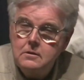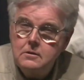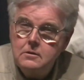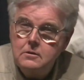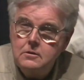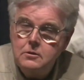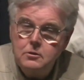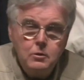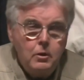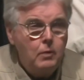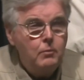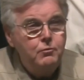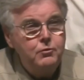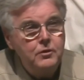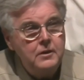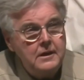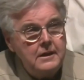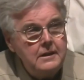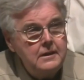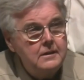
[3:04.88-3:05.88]
to
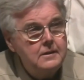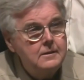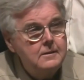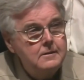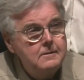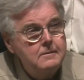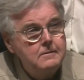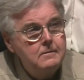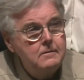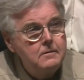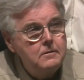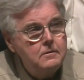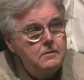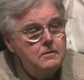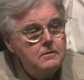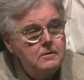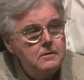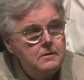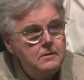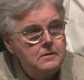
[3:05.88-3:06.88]
hopefully
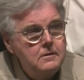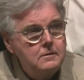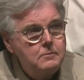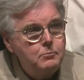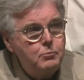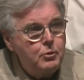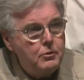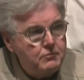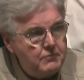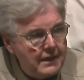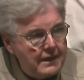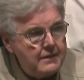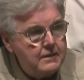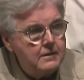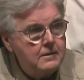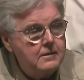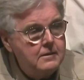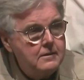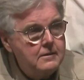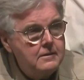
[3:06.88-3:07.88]
prevent
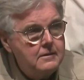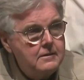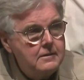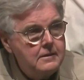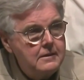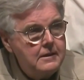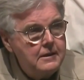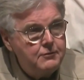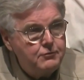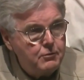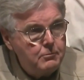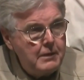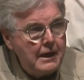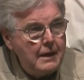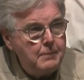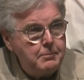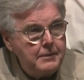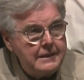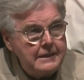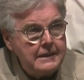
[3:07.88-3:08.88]
it from
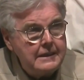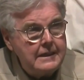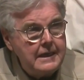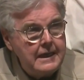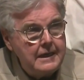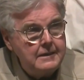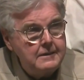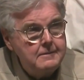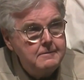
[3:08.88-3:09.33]
happening again.